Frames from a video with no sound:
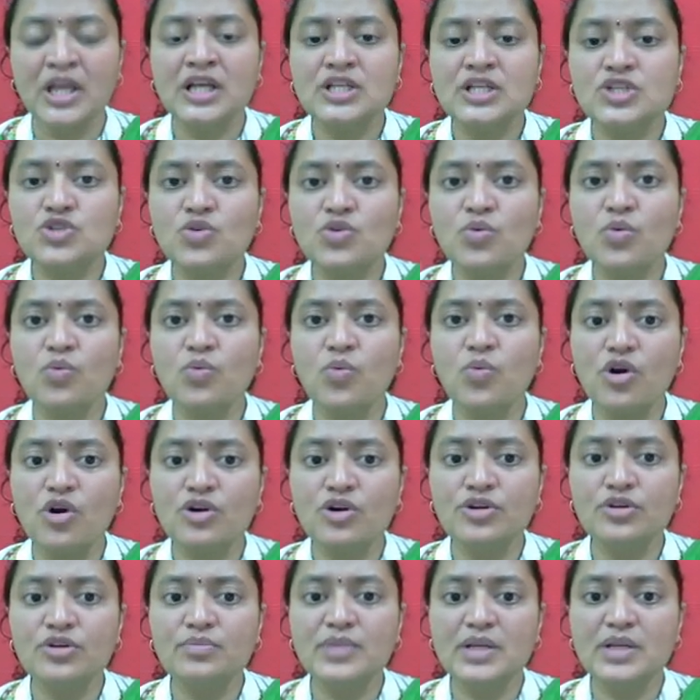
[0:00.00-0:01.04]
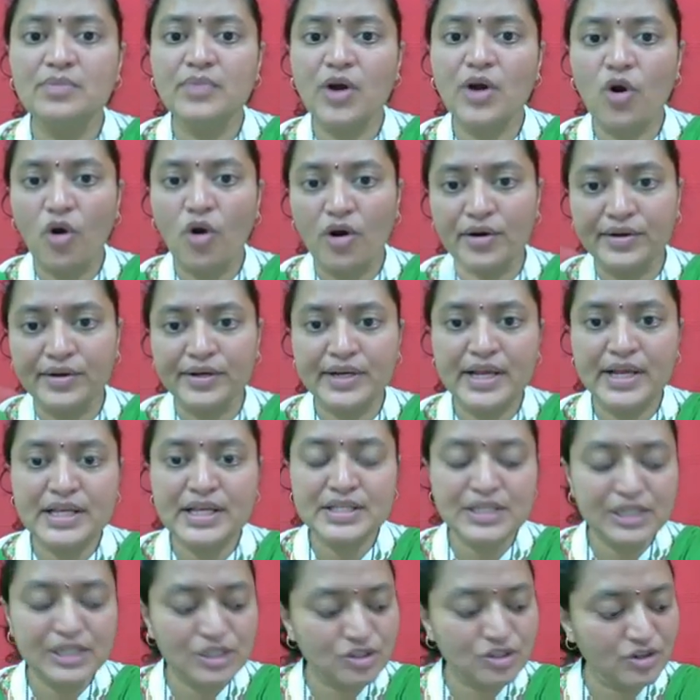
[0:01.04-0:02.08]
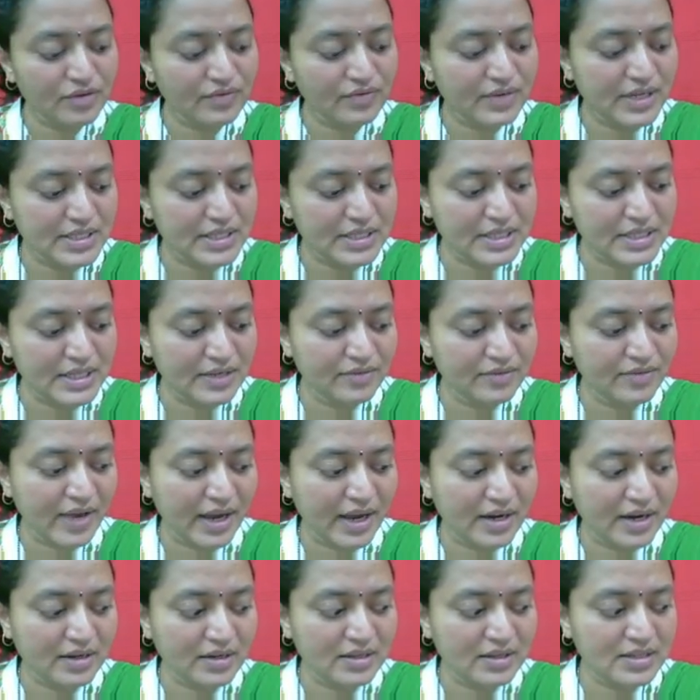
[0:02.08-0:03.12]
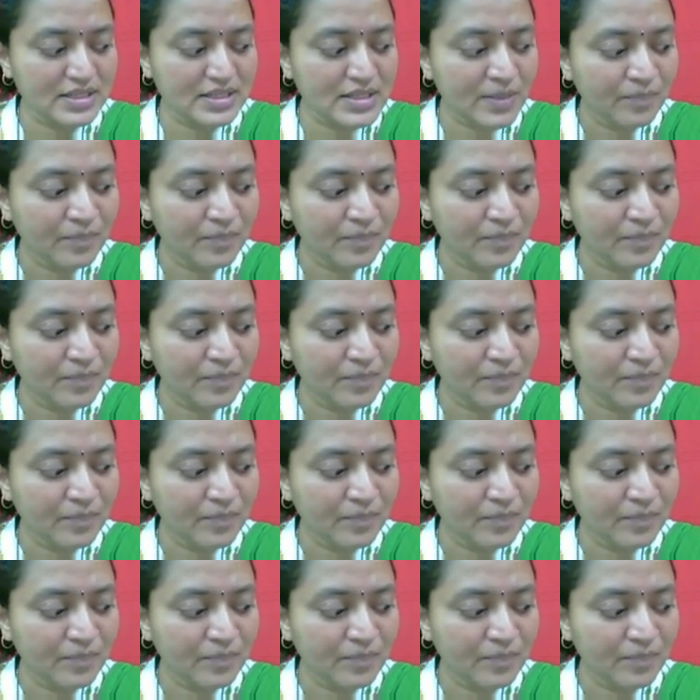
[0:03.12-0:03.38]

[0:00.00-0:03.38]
So what do you mean by organization of necessary factors?